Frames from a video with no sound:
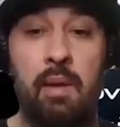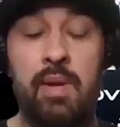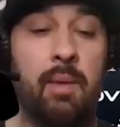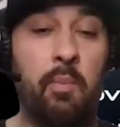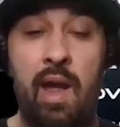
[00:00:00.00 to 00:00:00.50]
Maybe
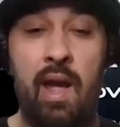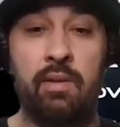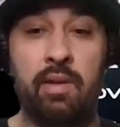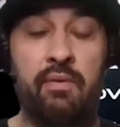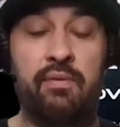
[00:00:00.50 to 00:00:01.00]
I'm way out
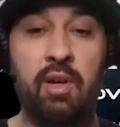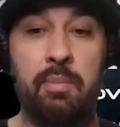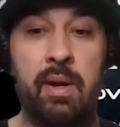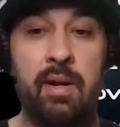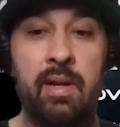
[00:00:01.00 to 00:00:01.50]
in left field,
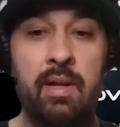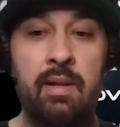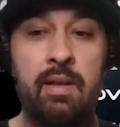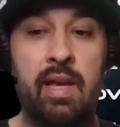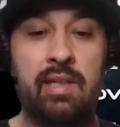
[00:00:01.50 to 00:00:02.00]
but
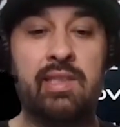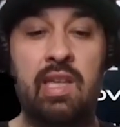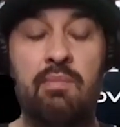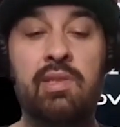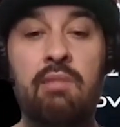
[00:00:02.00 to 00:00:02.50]
it
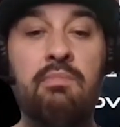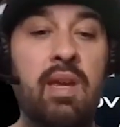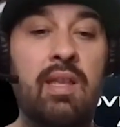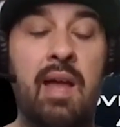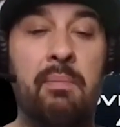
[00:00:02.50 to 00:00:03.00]
seems to
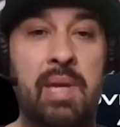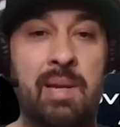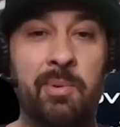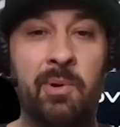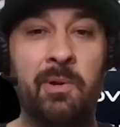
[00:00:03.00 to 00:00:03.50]
me that
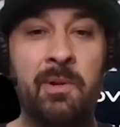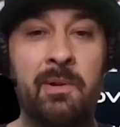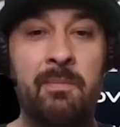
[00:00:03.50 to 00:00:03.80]
people